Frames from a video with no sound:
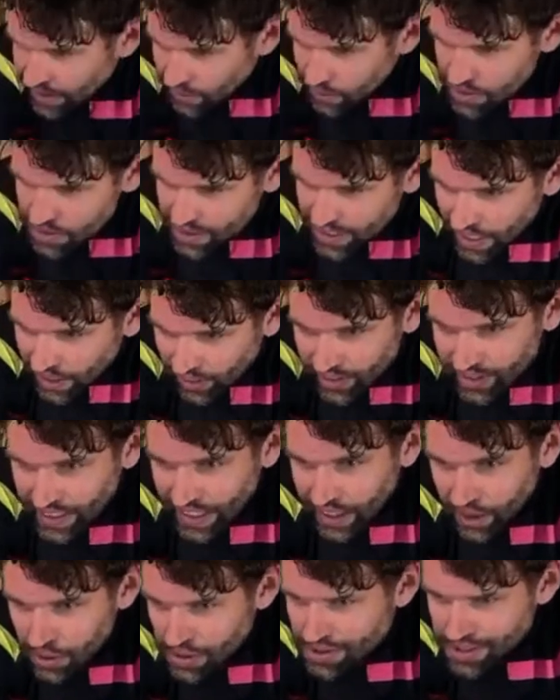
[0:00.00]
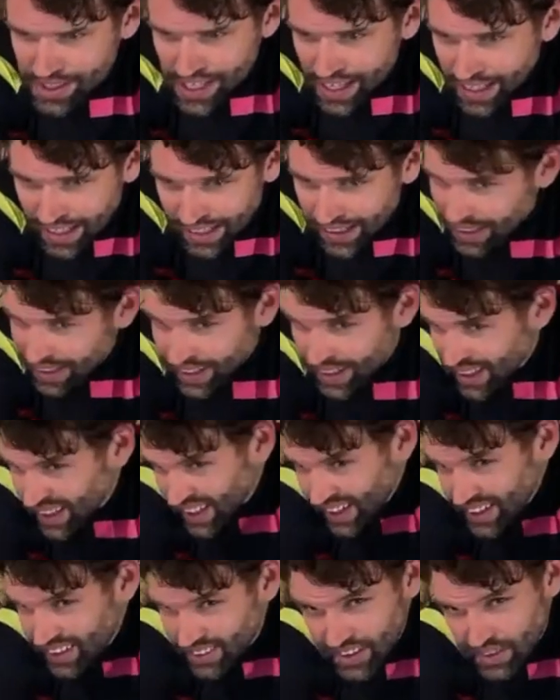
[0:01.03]
We're scouring the house.
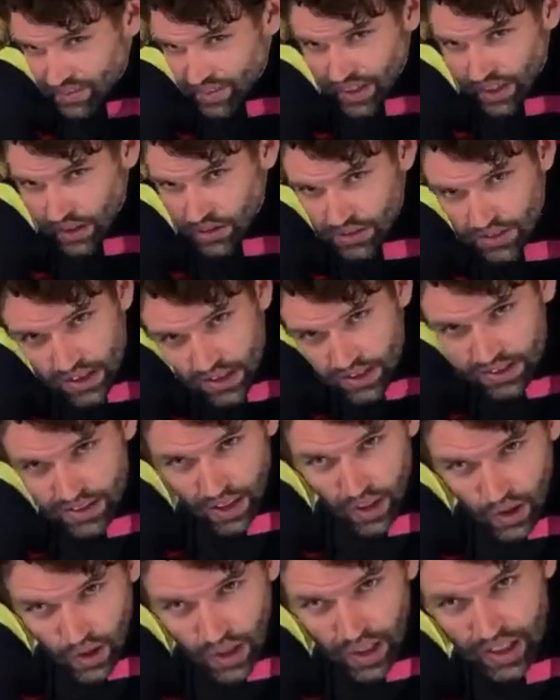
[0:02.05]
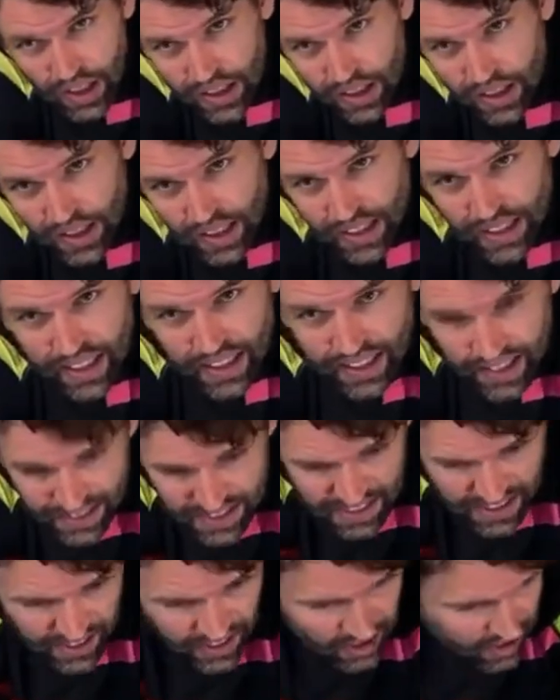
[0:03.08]
I didn't leave the house, so
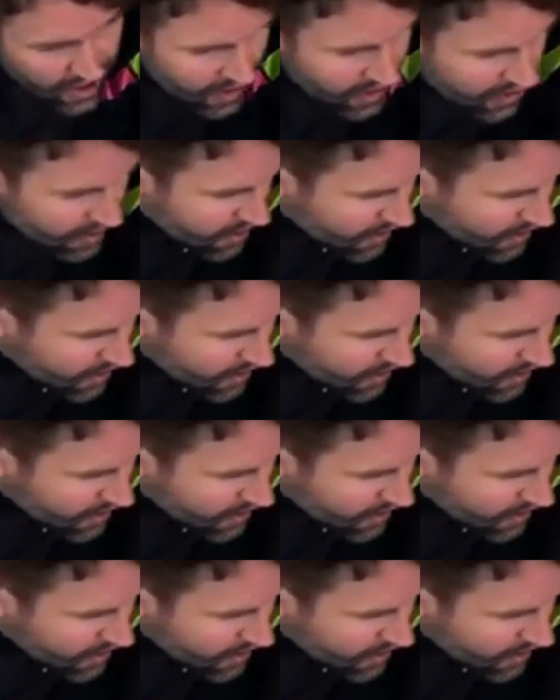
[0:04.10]
it's here.